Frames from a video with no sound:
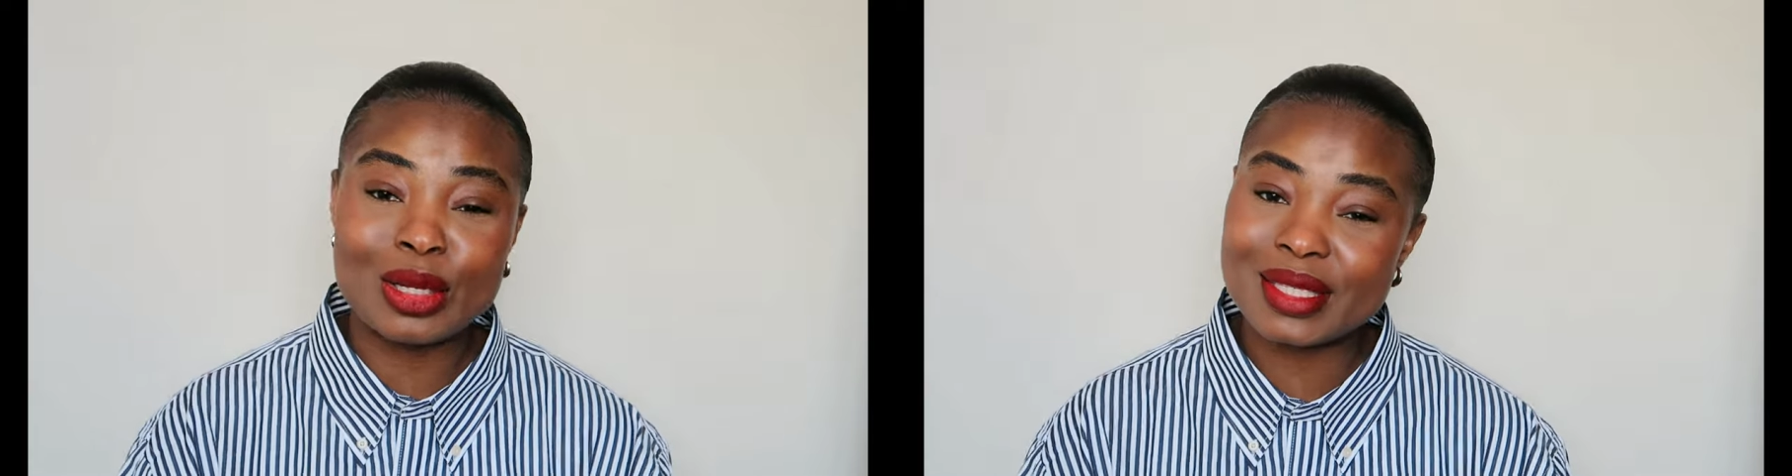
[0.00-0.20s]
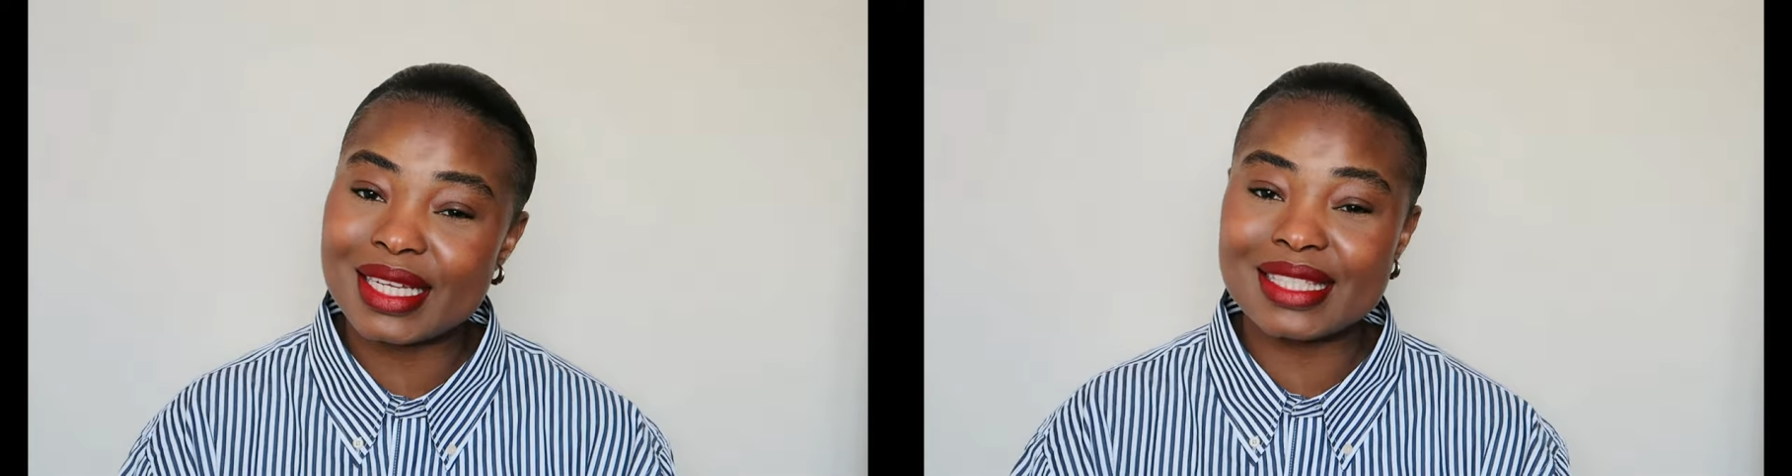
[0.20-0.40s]

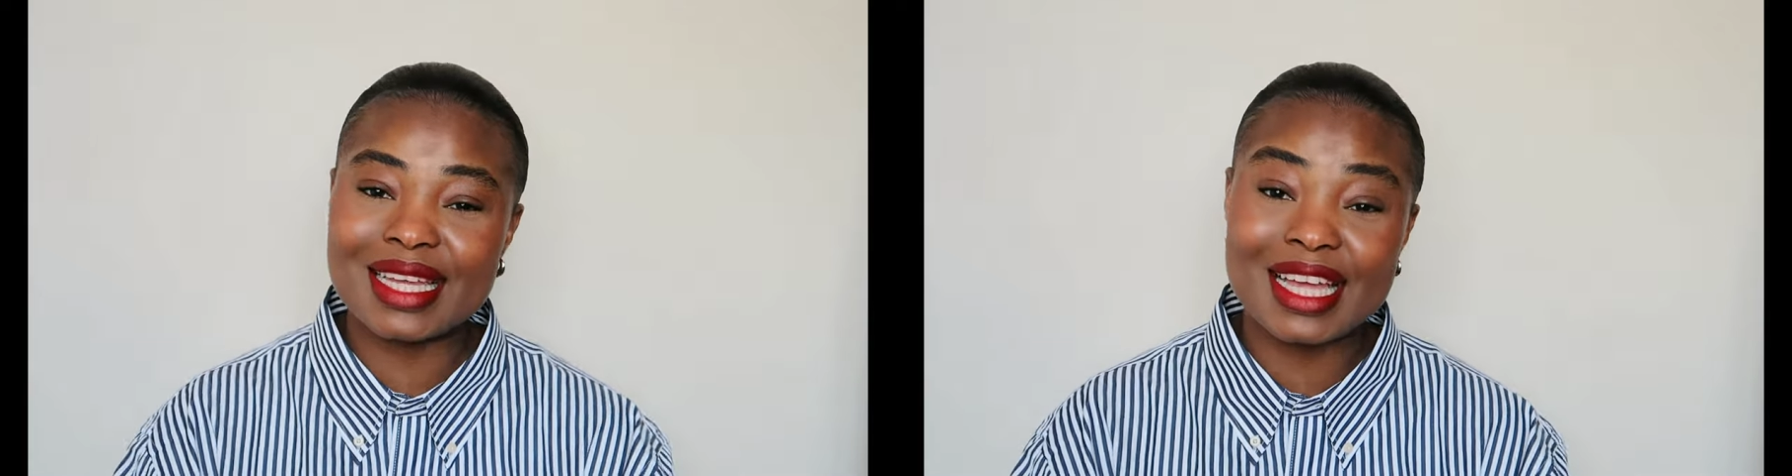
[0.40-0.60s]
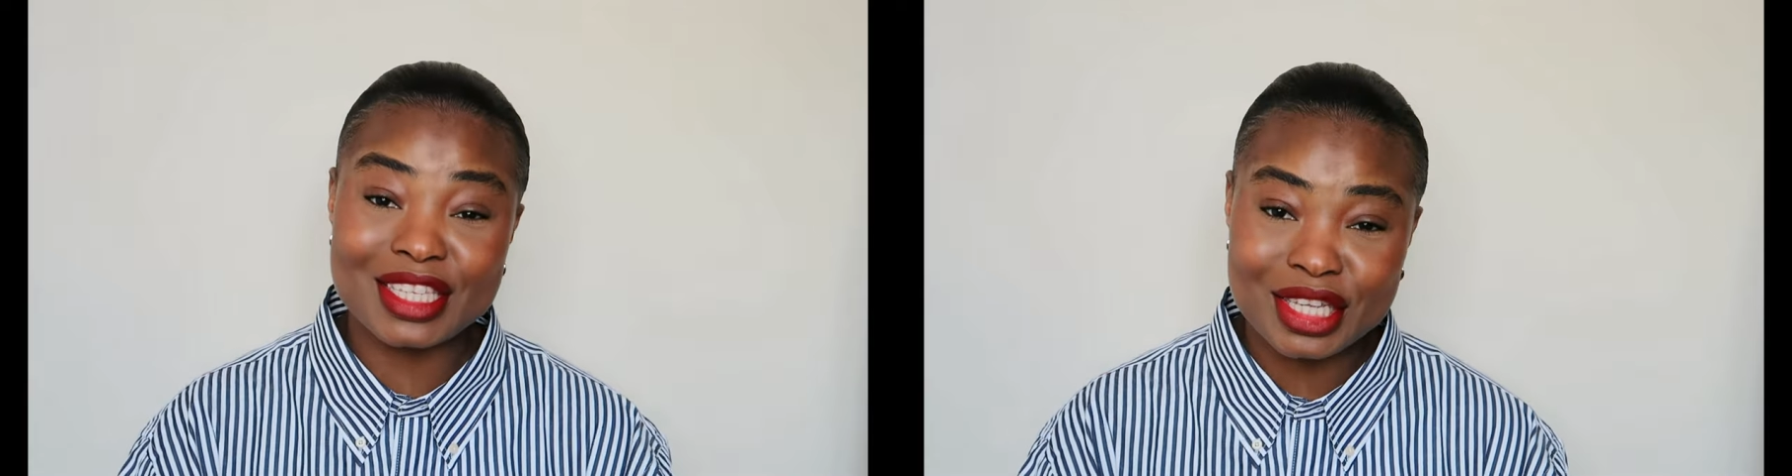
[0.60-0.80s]
closet
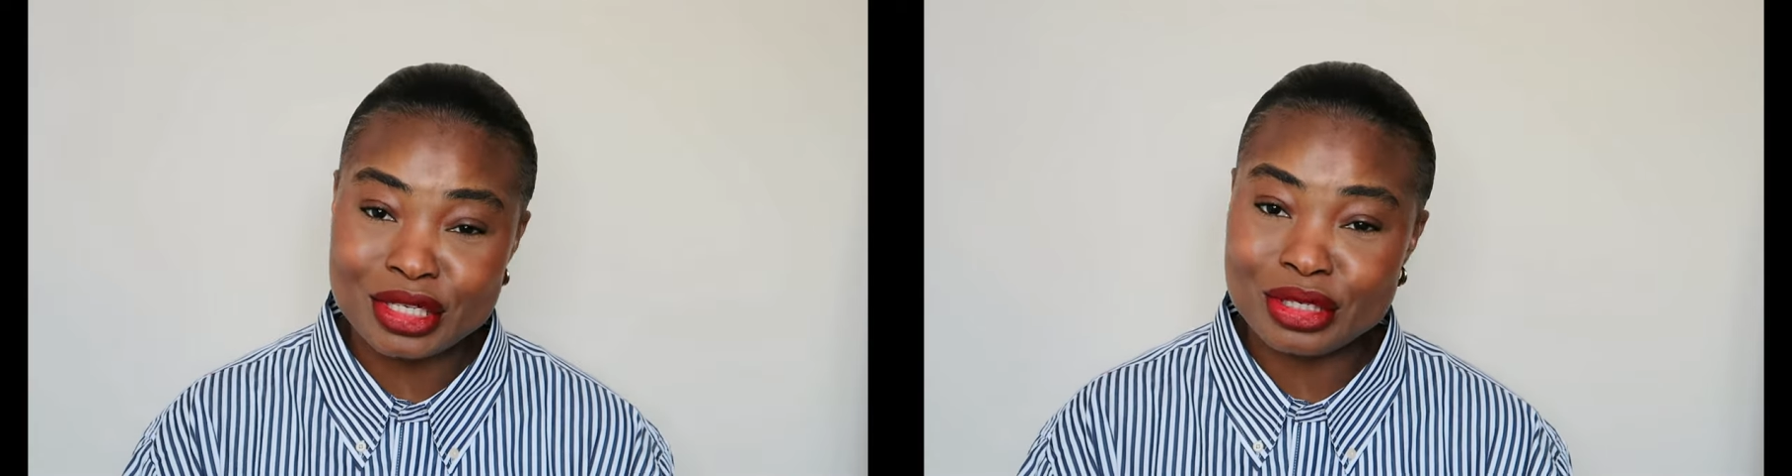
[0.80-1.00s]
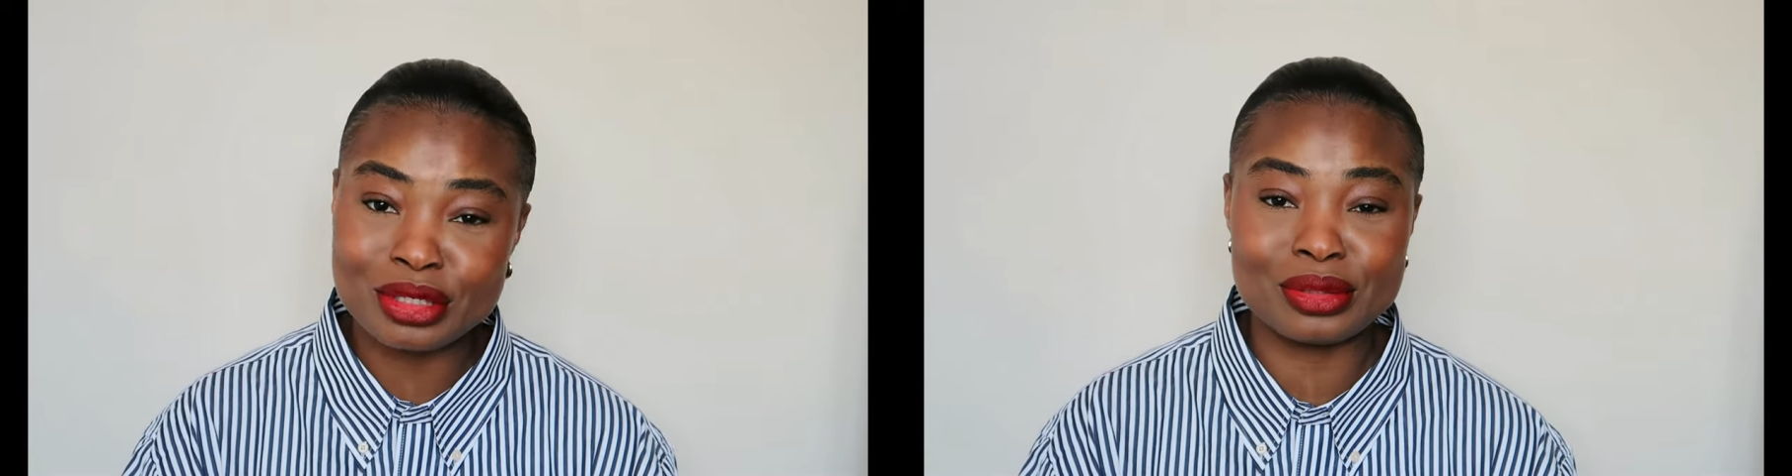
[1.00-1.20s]

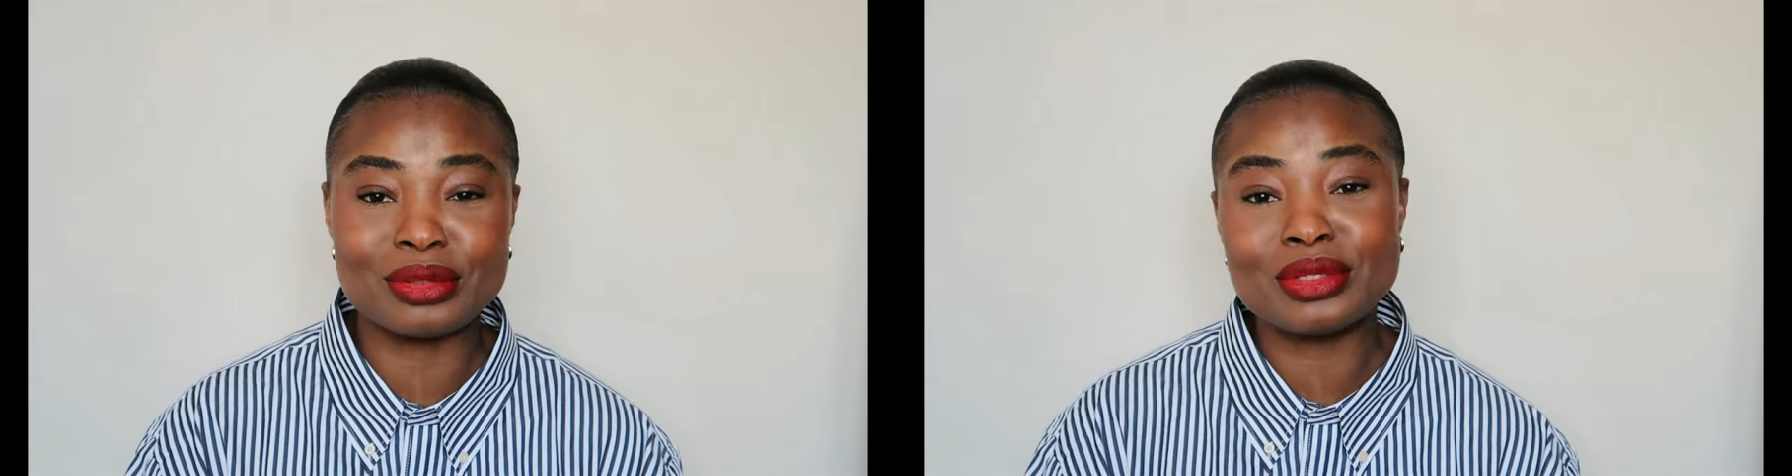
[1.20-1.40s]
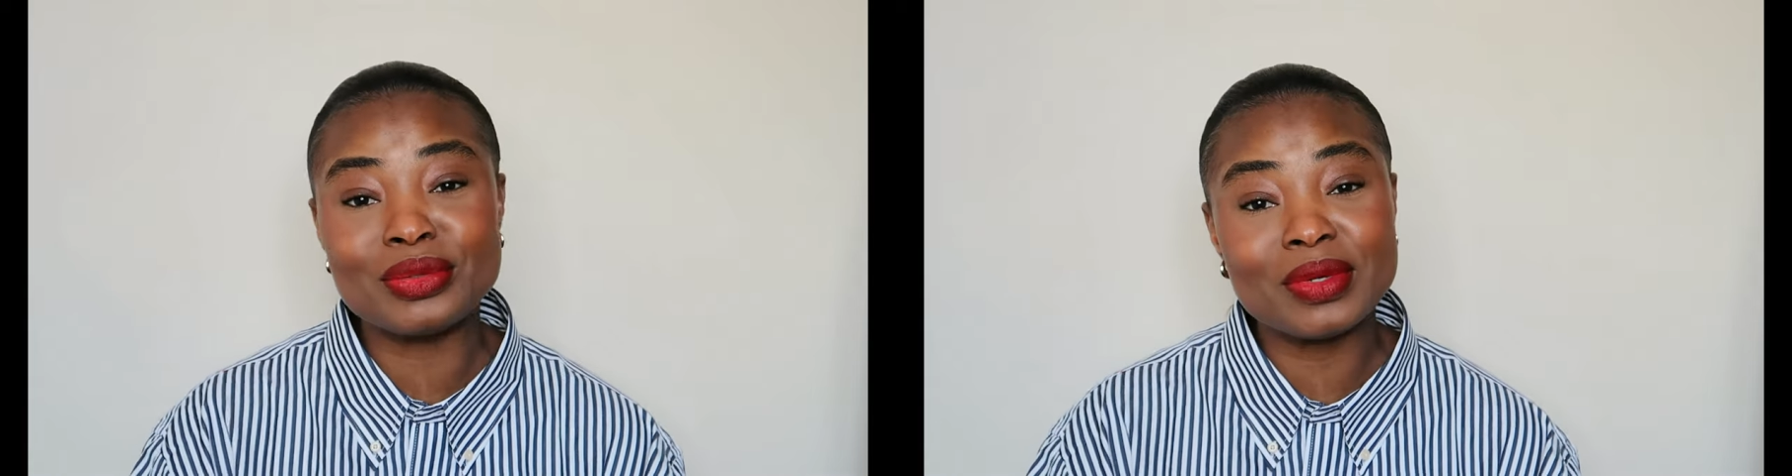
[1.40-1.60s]

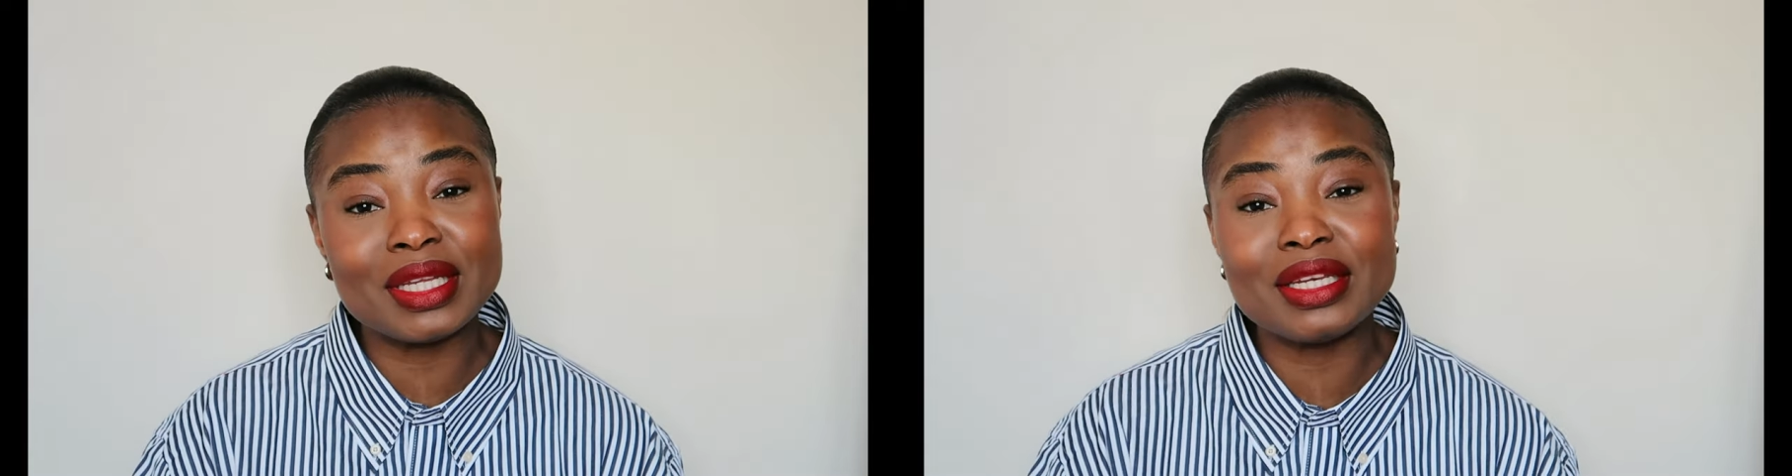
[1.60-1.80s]
essentials you will